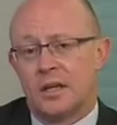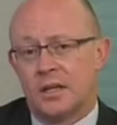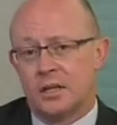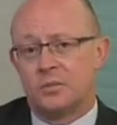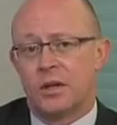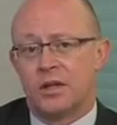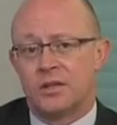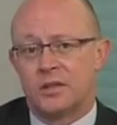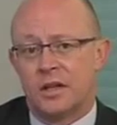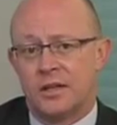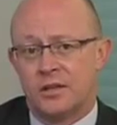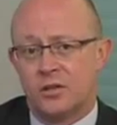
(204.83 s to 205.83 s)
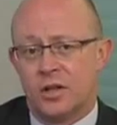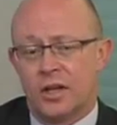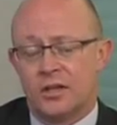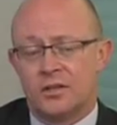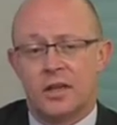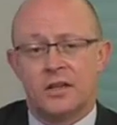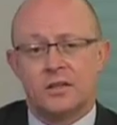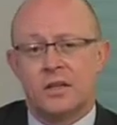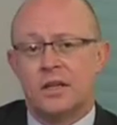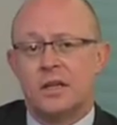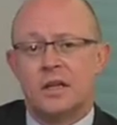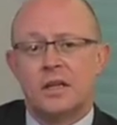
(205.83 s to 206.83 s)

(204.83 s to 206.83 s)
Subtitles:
in a place like the United States.